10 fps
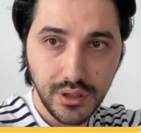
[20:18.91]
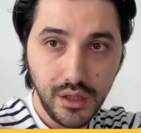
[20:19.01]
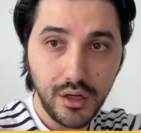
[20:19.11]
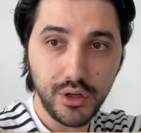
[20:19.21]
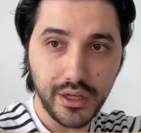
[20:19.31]

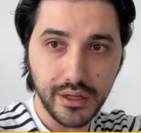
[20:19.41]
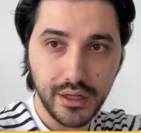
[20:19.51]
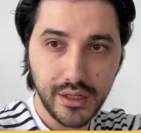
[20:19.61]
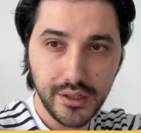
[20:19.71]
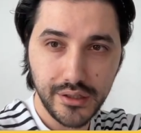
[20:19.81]
Okay,
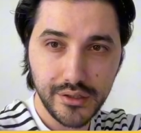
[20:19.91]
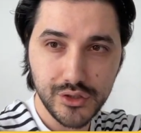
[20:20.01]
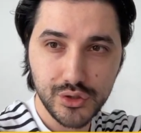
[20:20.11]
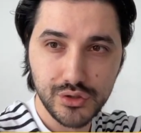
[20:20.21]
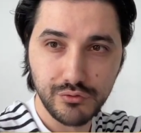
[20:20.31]
I
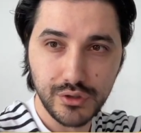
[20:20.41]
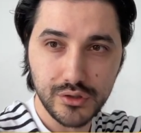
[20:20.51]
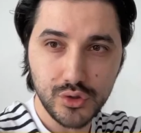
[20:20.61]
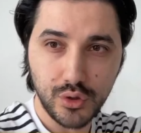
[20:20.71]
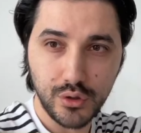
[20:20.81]
will
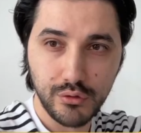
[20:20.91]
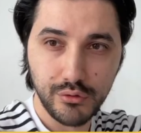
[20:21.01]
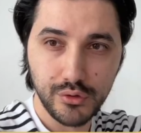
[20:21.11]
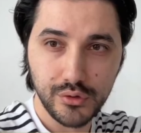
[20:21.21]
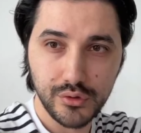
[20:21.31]
show
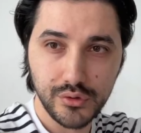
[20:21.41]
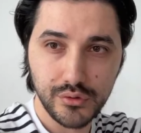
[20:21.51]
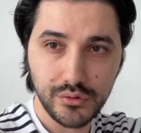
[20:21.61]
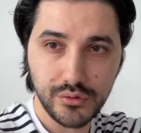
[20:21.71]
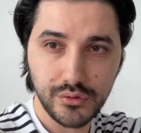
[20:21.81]
you
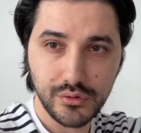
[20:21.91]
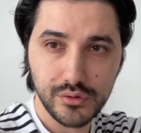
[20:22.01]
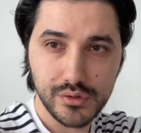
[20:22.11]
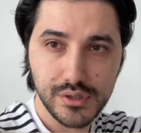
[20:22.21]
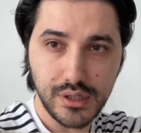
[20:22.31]

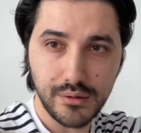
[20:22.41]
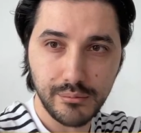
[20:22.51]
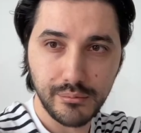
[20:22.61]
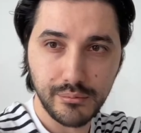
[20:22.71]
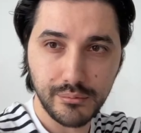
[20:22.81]
some
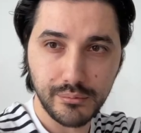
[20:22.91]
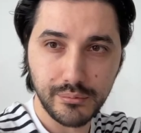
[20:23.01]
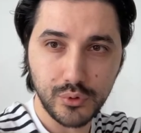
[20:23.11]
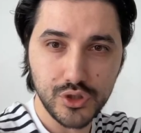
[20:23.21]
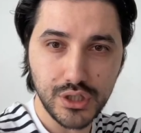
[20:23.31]

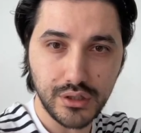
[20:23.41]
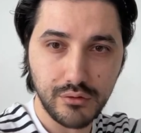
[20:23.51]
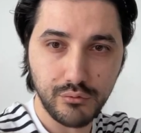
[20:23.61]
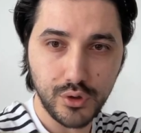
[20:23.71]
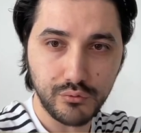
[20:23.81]
project
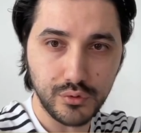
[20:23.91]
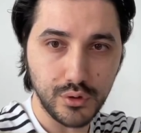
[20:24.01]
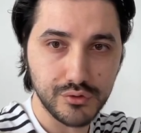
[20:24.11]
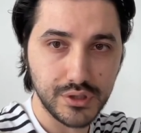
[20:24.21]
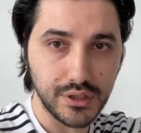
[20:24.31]
and
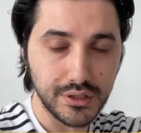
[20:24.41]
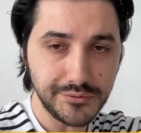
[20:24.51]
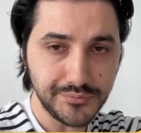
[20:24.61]
workflows here.